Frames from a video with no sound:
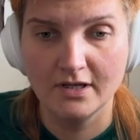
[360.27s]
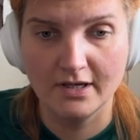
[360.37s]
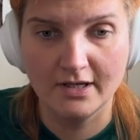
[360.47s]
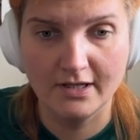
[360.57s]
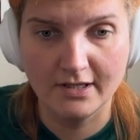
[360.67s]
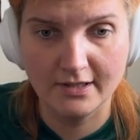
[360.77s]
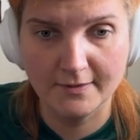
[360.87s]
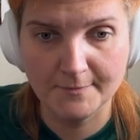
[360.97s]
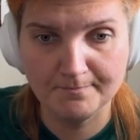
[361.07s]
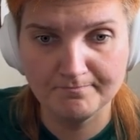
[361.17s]

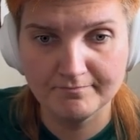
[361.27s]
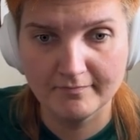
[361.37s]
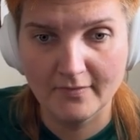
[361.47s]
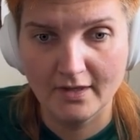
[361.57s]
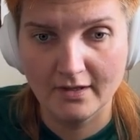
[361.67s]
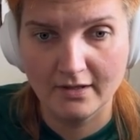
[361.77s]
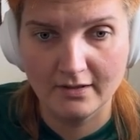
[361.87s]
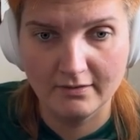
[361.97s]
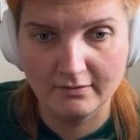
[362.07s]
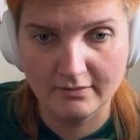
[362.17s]
um,
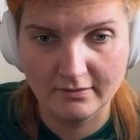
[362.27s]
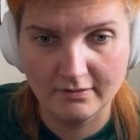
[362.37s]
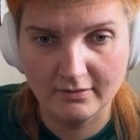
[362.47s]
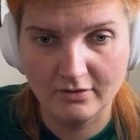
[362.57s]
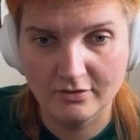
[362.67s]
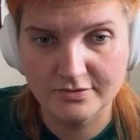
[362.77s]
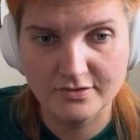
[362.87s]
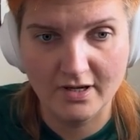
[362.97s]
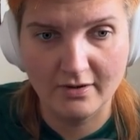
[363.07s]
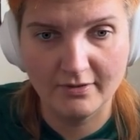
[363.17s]
go
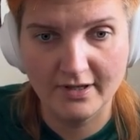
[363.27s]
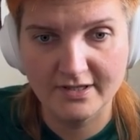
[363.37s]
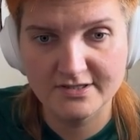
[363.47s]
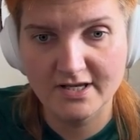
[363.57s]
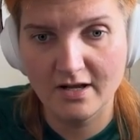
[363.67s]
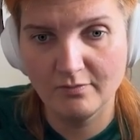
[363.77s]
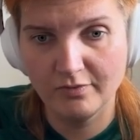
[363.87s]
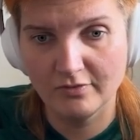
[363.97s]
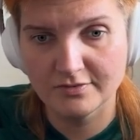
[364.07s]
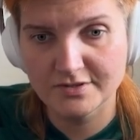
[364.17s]
to our
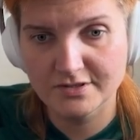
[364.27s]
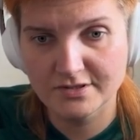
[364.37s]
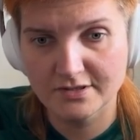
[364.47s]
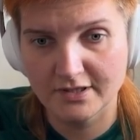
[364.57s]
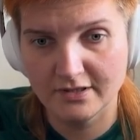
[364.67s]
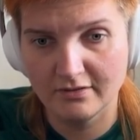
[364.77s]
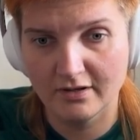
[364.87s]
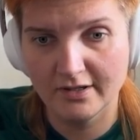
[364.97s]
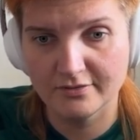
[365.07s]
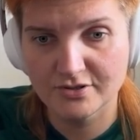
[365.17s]
examples,
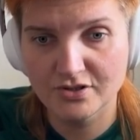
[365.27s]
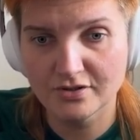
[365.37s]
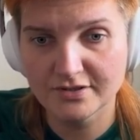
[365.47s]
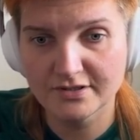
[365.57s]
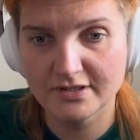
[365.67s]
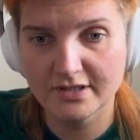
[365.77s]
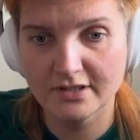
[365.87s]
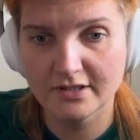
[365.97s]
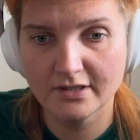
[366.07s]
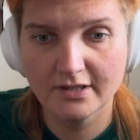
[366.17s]
URL
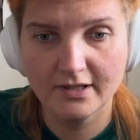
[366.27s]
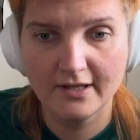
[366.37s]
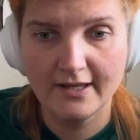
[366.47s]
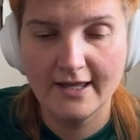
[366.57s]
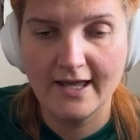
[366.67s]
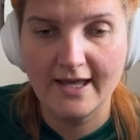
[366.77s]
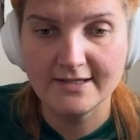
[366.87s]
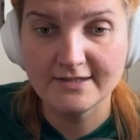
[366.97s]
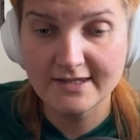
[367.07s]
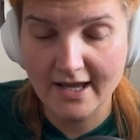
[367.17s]
shortener.
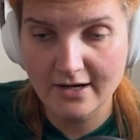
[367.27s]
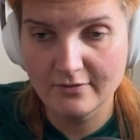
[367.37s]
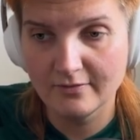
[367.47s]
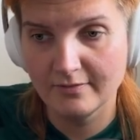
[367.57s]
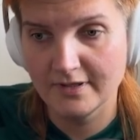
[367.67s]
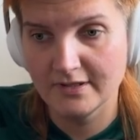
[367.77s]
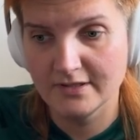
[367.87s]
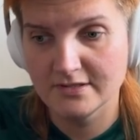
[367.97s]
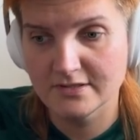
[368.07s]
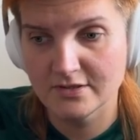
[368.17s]
And now we
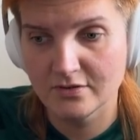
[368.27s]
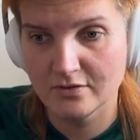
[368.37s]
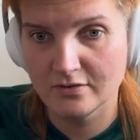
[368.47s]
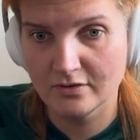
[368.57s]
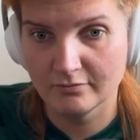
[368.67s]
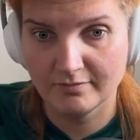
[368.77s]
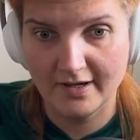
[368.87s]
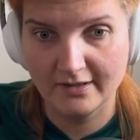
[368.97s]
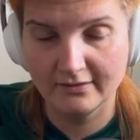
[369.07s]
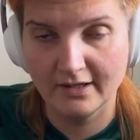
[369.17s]
need to
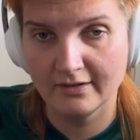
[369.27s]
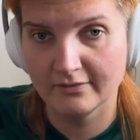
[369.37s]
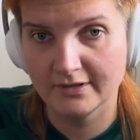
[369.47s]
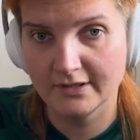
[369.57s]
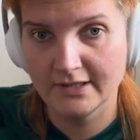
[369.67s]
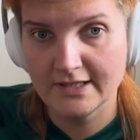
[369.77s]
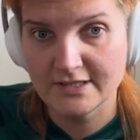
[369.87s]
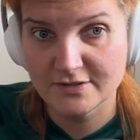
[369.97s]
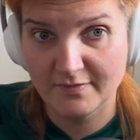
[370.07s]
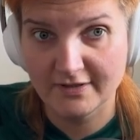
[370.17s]
compile our
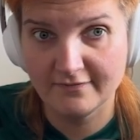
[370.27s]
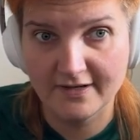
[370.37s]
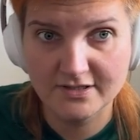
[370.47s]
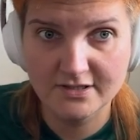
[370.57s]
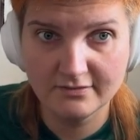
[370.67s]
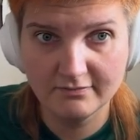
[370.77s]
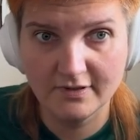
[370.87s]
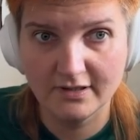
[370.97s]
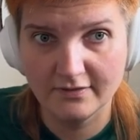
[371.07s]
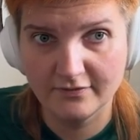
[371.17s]
smart function
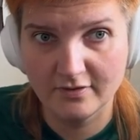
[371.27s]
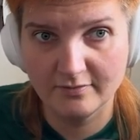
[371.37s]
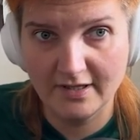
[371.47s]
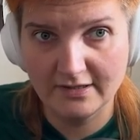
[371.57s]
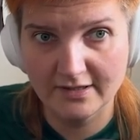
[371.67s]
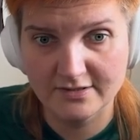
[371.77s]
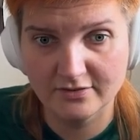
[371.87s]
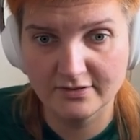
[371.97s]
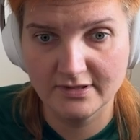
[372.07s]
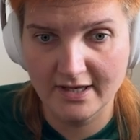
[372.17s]
uh, from
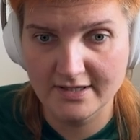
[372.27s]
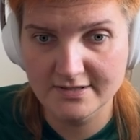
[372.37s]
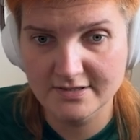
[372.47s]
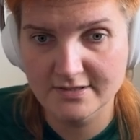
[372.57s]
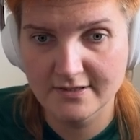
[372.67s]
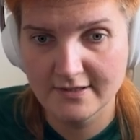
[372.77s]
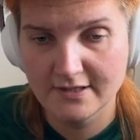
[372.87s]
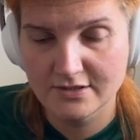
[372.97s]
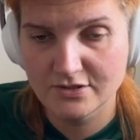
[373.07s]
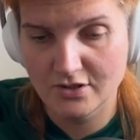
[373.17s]
index.ts.
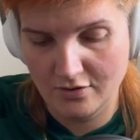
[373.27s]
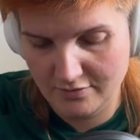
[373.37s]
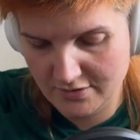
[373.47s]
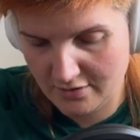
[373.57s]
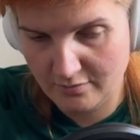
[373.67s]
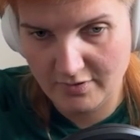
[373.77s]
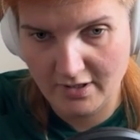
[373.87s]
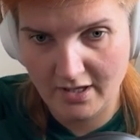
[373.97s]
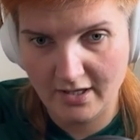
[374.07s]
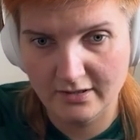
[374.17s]
So it's going to be
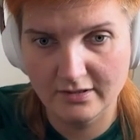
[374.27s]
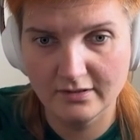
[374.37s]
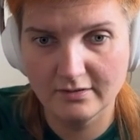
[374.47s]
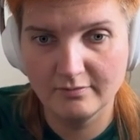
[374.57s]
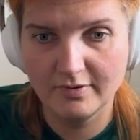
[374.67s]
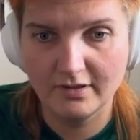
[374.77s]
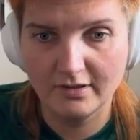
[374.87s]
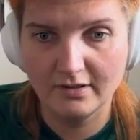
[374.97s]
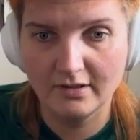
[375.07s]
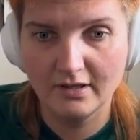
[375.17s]

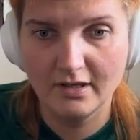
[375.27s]
npm